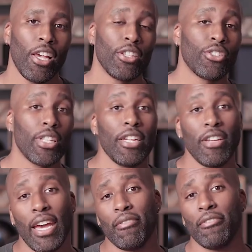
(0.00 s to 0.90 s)
So there you
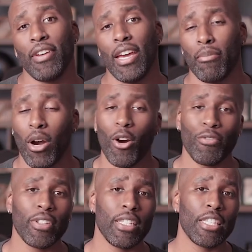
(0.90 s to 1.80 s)
have it, fam.
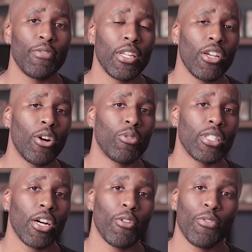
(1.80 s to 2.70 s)
Hopefully this video
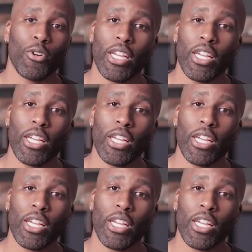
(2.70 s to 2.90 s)
was helpful.